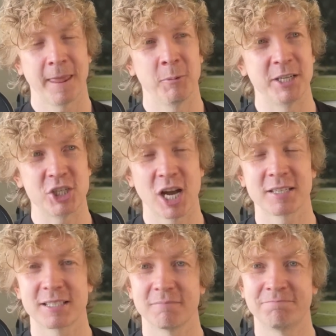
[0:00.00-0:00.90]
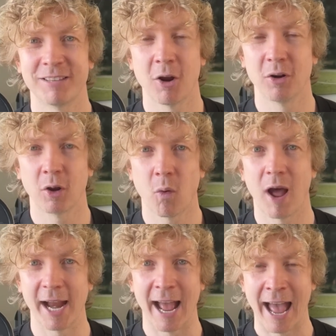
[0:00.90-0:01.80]
And we just don't
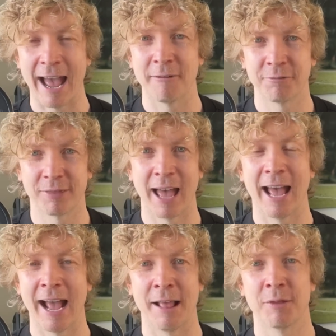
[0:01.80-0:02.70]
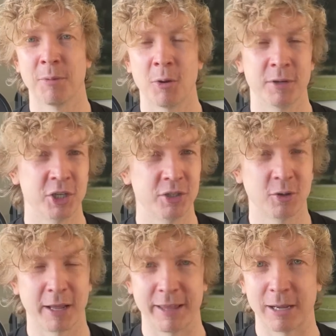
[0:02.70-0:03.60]
quite have that at the moment due
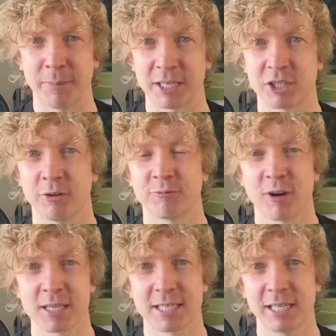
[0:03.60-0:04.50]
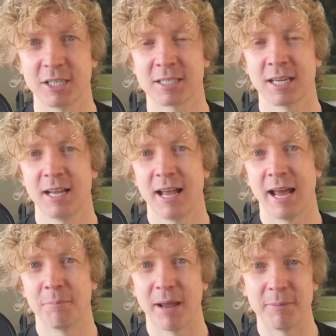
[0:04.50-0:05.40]
to, I think, a mixture of rustiness
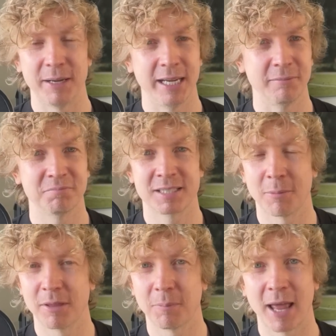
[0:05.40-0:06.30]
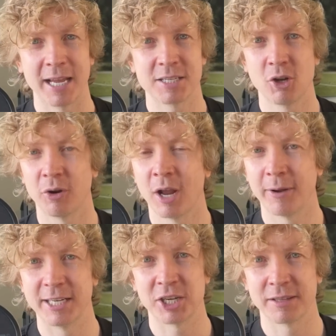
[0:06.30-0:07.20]
and maybe some of the players not
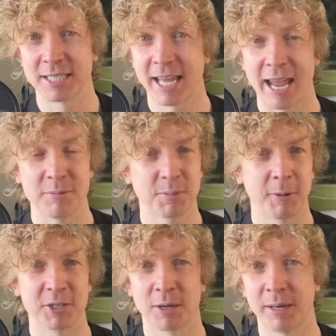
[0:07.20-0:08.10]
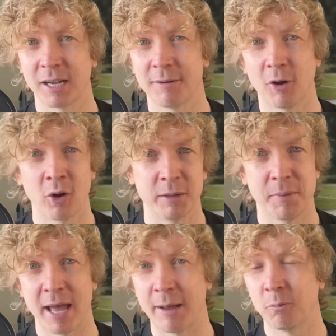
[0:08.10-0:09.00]
knowing each other's games, by which I mean kind of
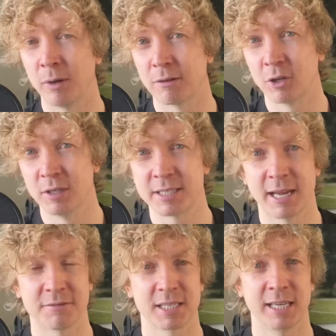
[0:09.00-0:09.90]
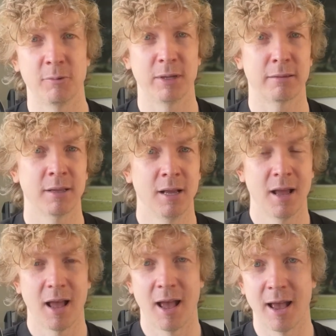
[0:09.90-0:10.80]
Odibert with Kulusevski, with
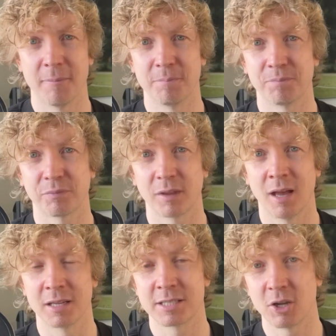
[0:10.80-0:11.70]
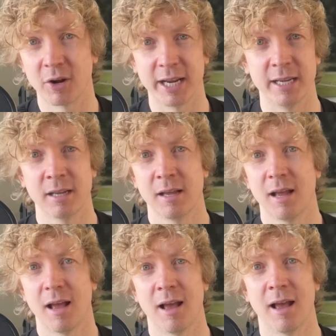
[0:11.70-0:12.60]
Sonny
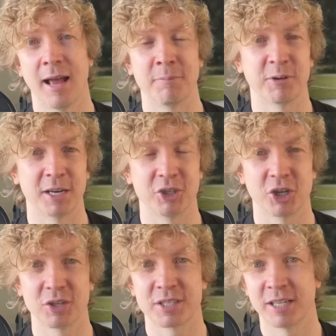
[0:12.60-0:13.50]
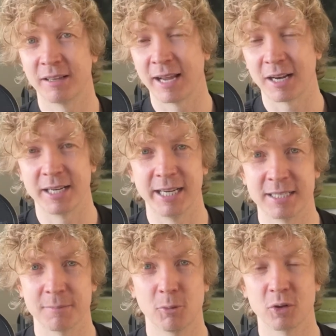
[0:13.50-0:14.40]
and Brennan Johnson. They're going to
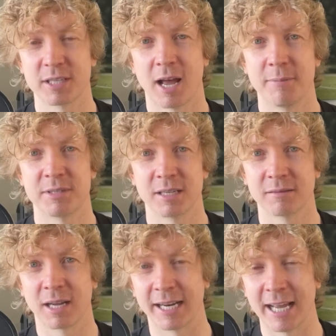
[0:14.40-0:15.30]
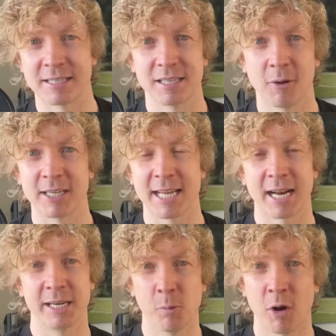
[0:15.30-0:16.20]
need some more time to kind of get to know
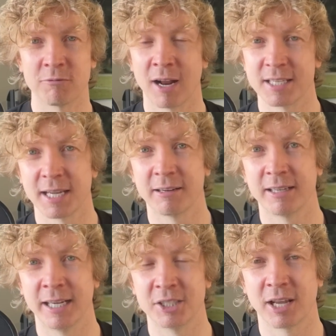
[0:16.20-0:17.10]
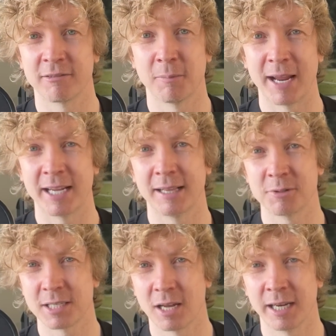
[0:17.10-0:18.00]
exactly what runs each other are making. There
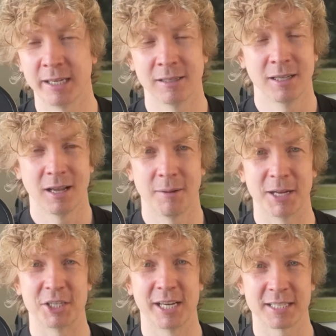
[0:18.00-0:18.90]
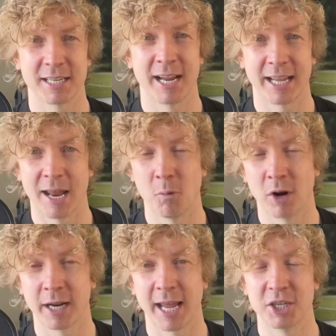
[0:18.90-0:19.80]
was certainly, I mentioned yesterday again,
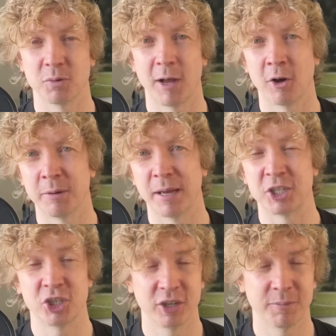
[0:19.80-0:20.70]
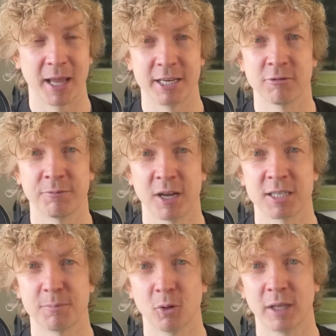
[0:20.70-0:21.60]
one occasion where Odibert should have played a
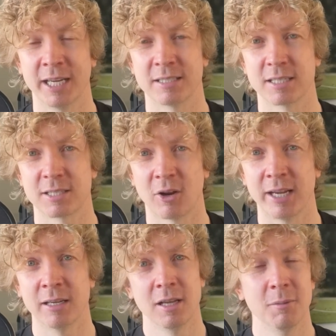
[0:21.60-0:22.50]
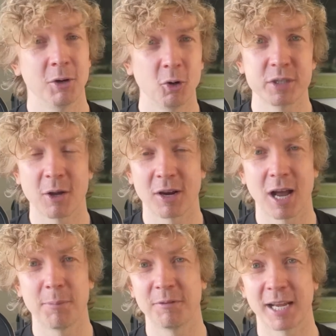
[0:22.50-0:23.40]
reverse ball into Sonny, but also a
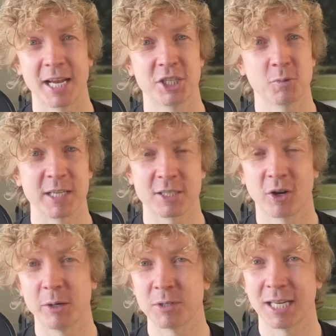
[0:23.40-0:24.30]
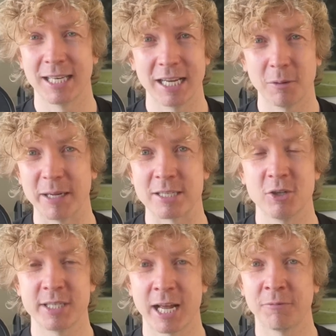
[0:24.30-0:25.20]
couple of occasions where Sonny was a little bit
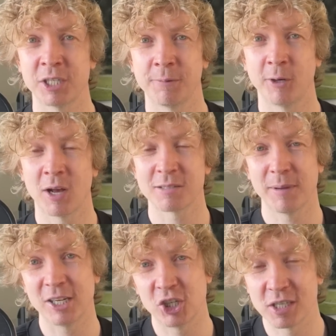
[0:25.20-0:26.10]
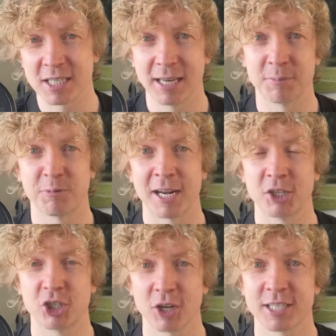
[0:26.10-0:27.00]
too selfish, if you ask me, and should have slipped
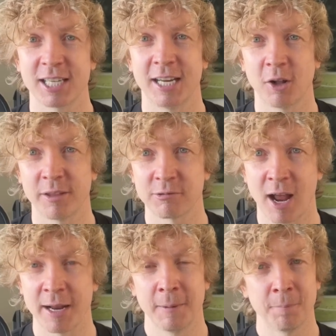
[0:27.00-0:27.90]
Brennan Johnson in on the right.